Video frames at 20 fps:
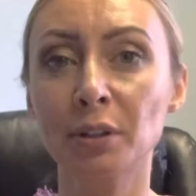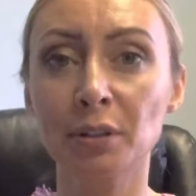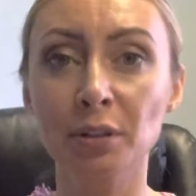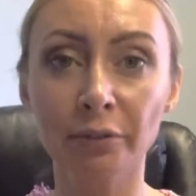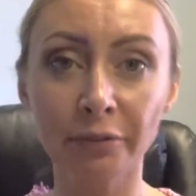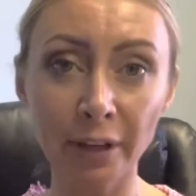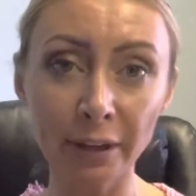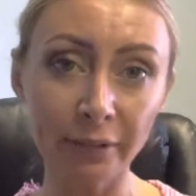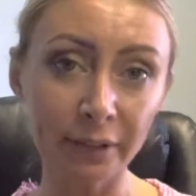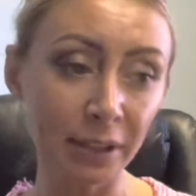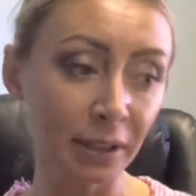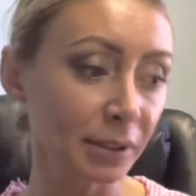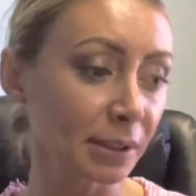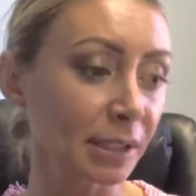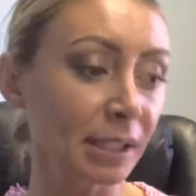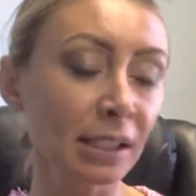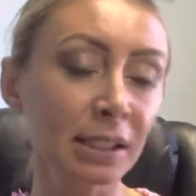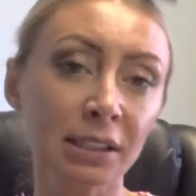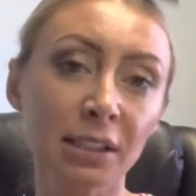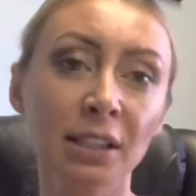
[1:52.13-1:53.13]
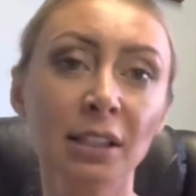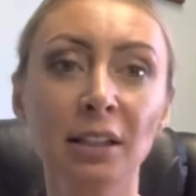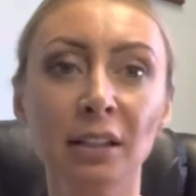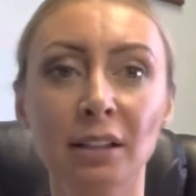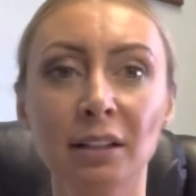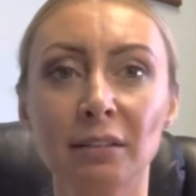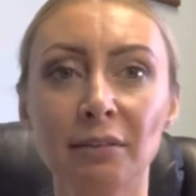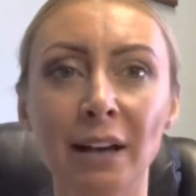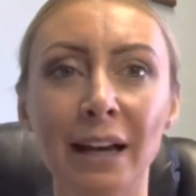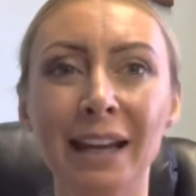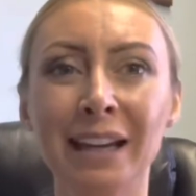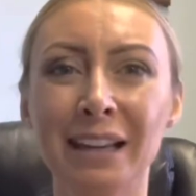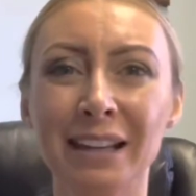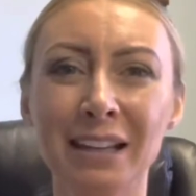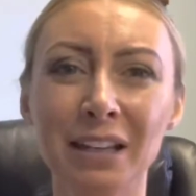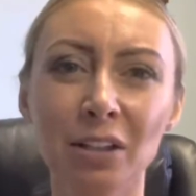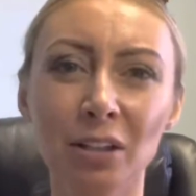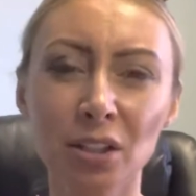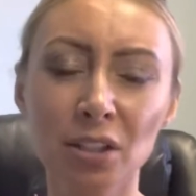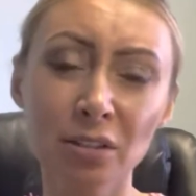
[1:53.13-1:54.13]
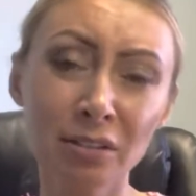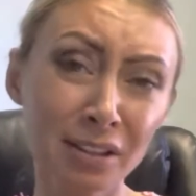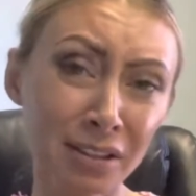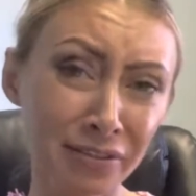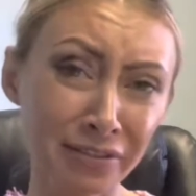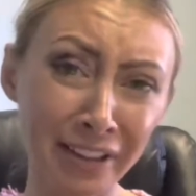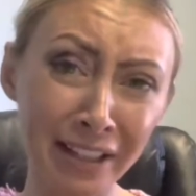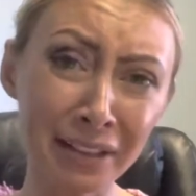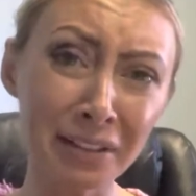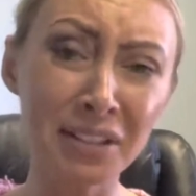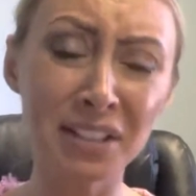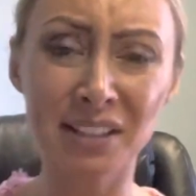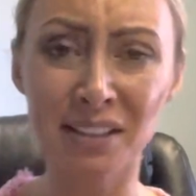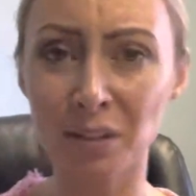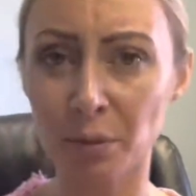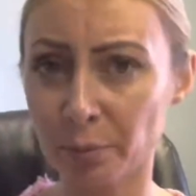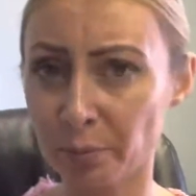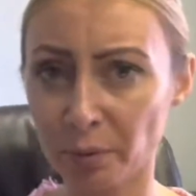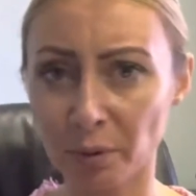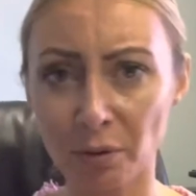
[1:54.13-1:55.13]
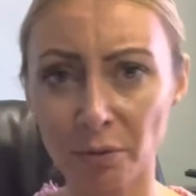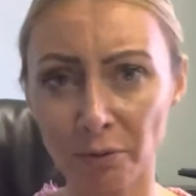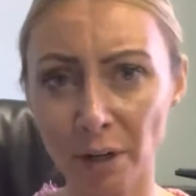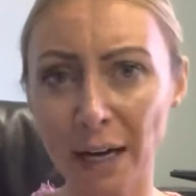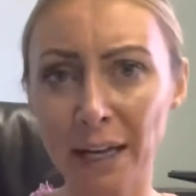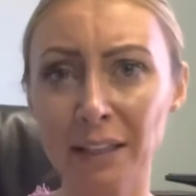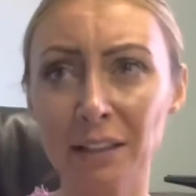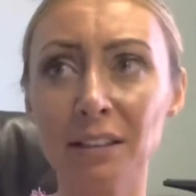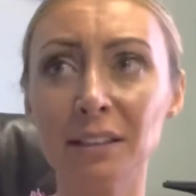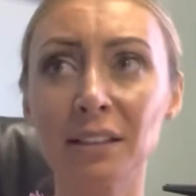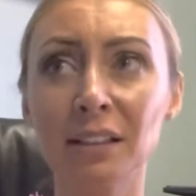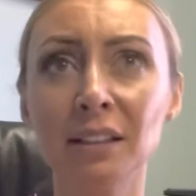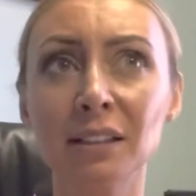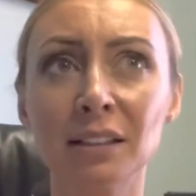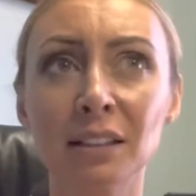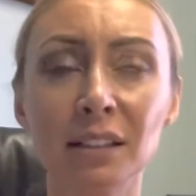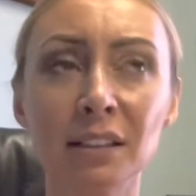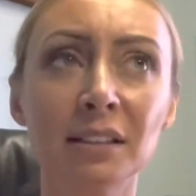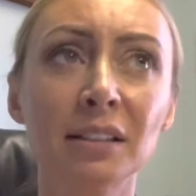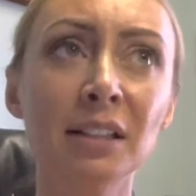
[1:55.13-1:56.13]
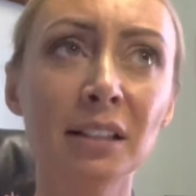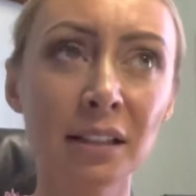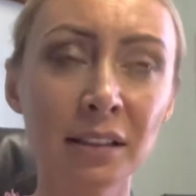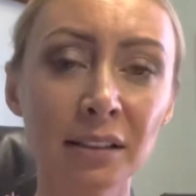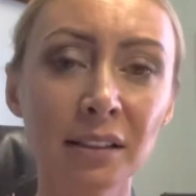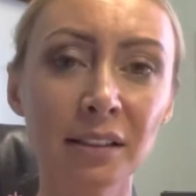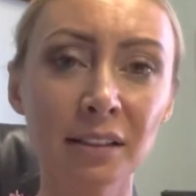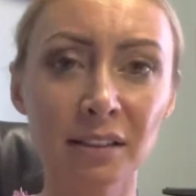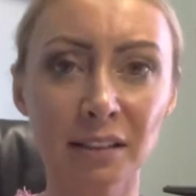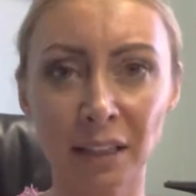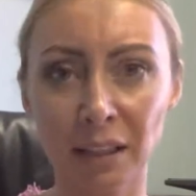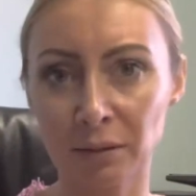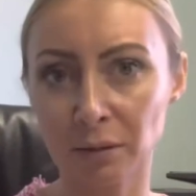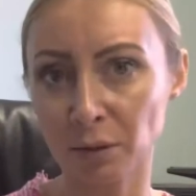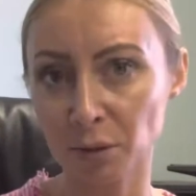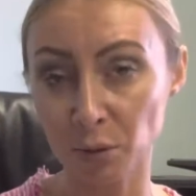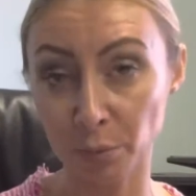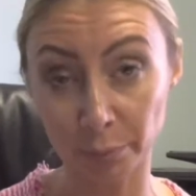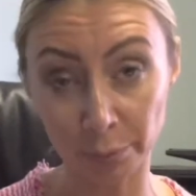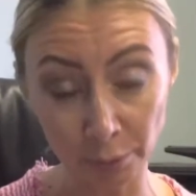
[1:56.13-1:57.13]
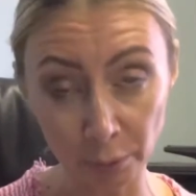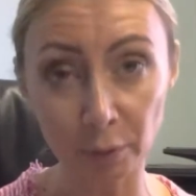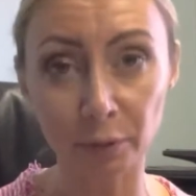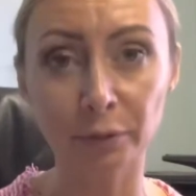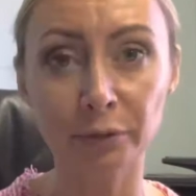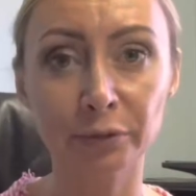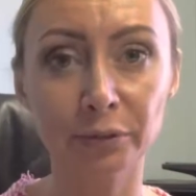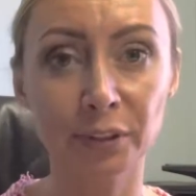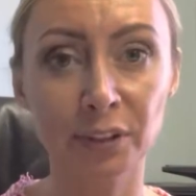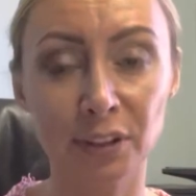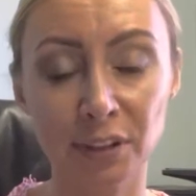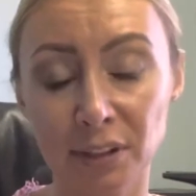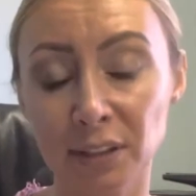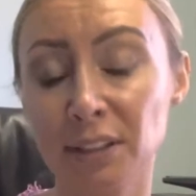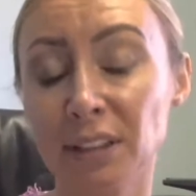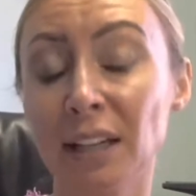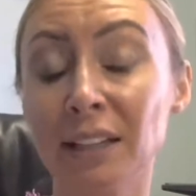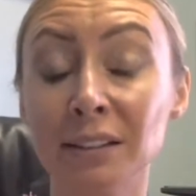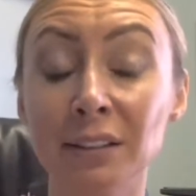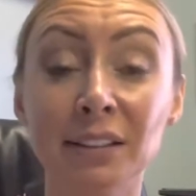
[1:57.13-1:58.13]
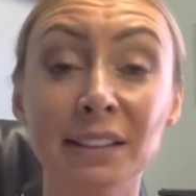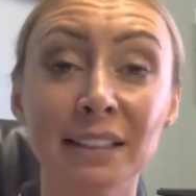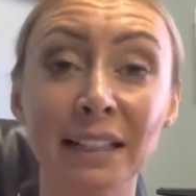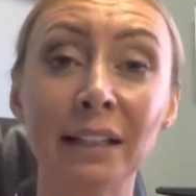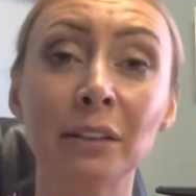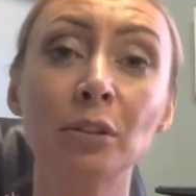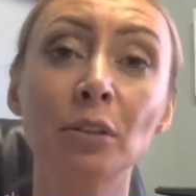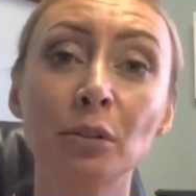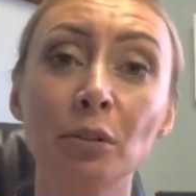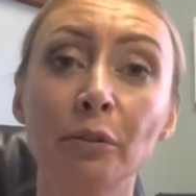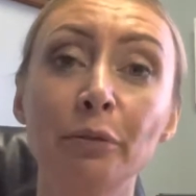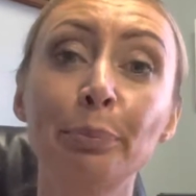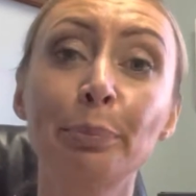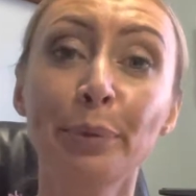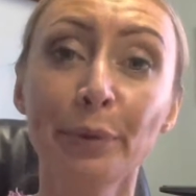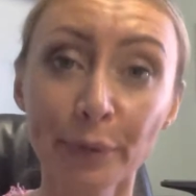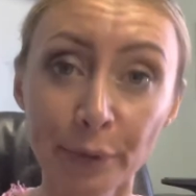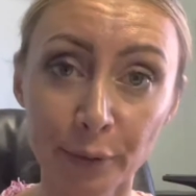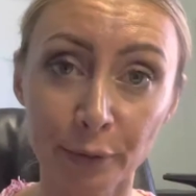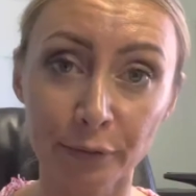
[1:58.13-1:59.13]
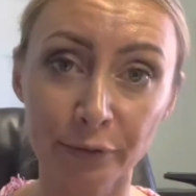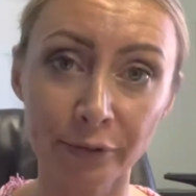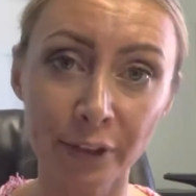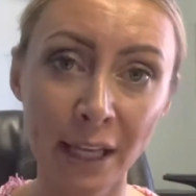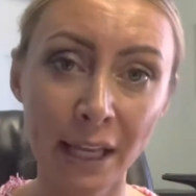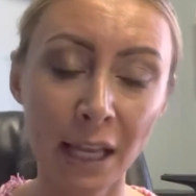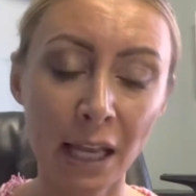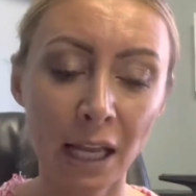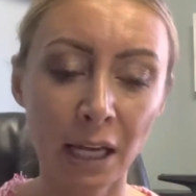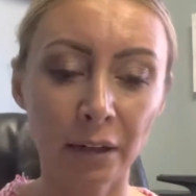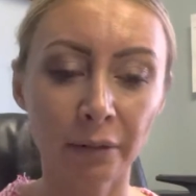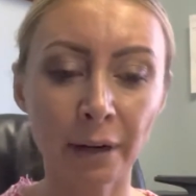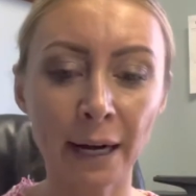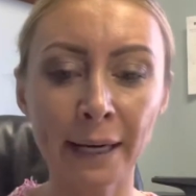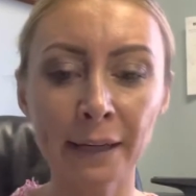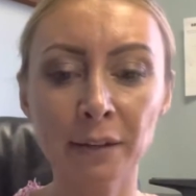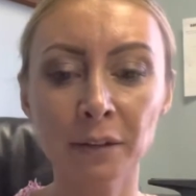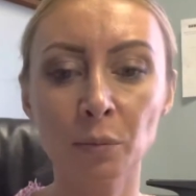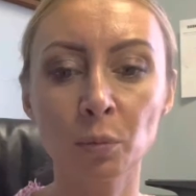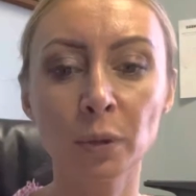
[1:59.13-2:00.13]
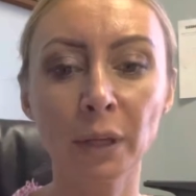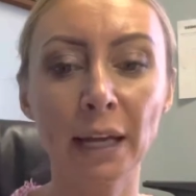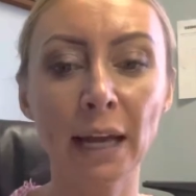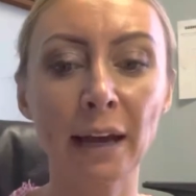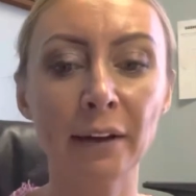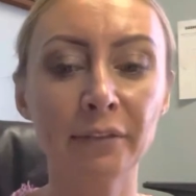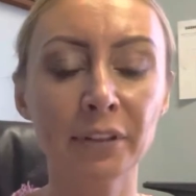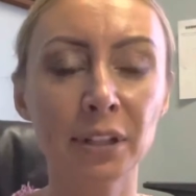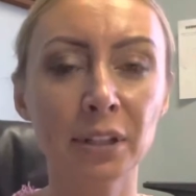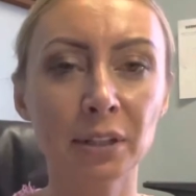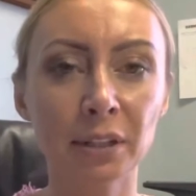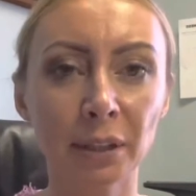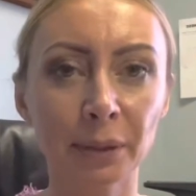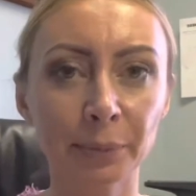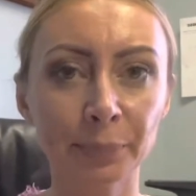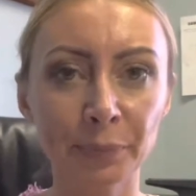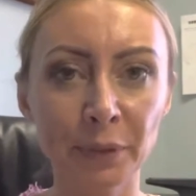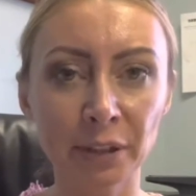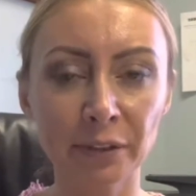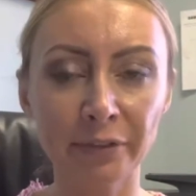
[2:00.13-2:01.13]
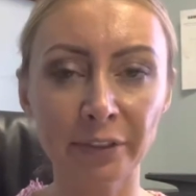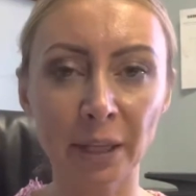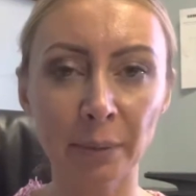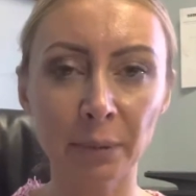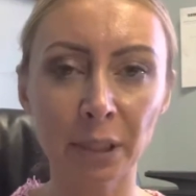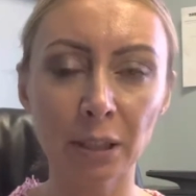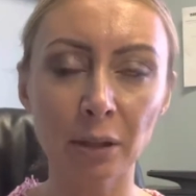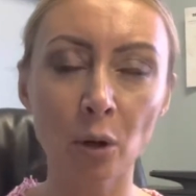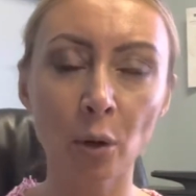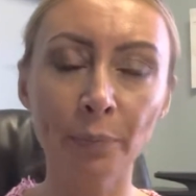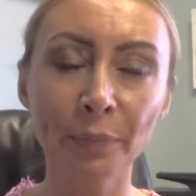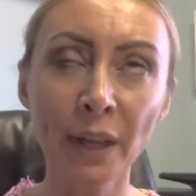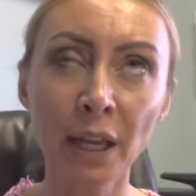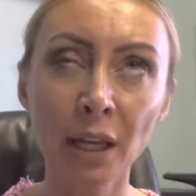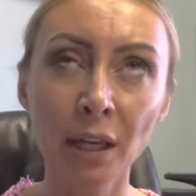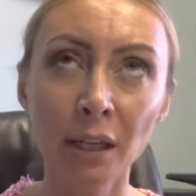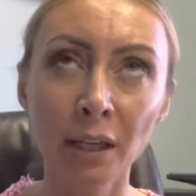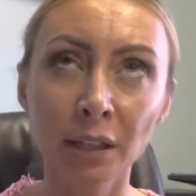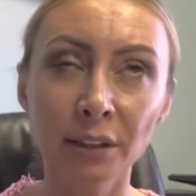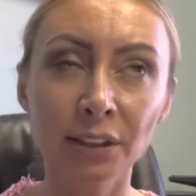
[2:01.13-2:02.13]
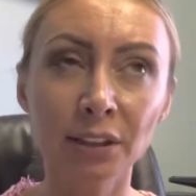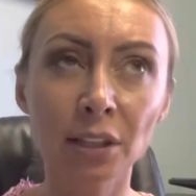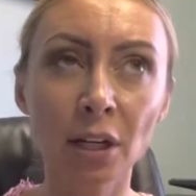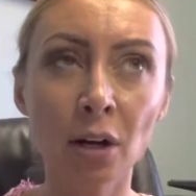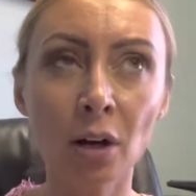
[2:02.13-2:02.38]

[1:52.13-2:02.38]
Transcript: evidence is right here. So it's very simple, right? It's the easiest standard to prove. Standard of proof, right, that we have here in family law. So